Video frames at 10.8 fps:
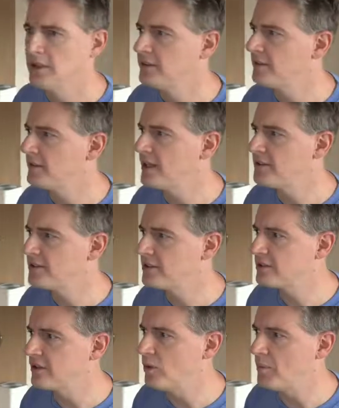So let's
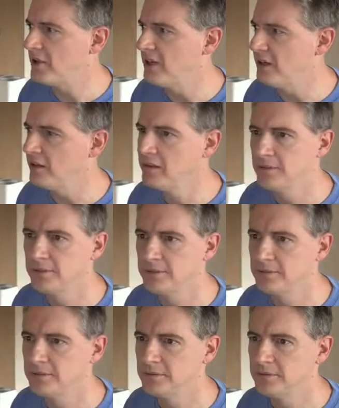just go up here
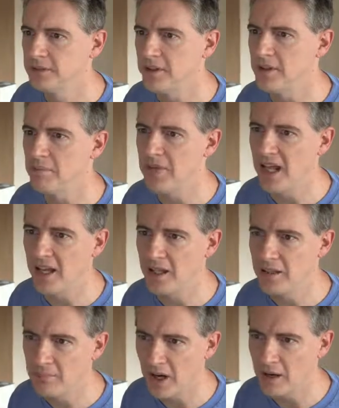to the
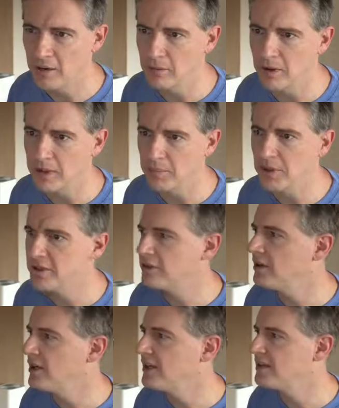main part where your
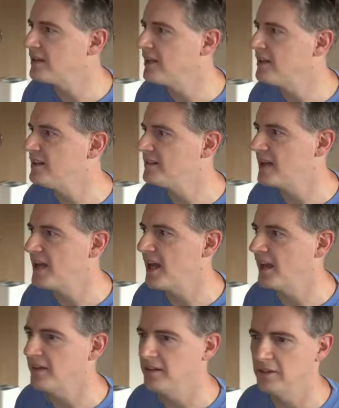picture is and say
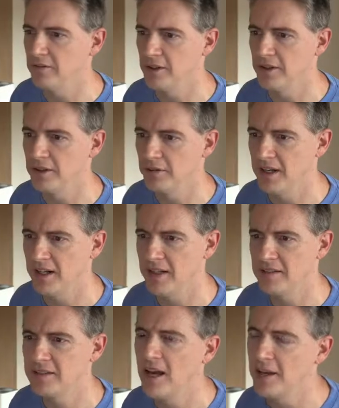edit over on the
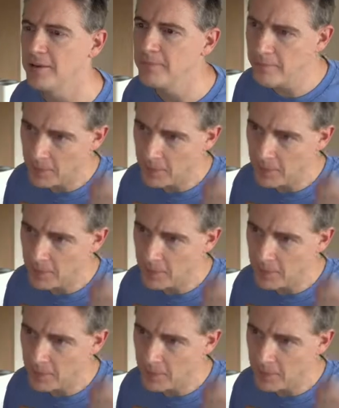right-hand side.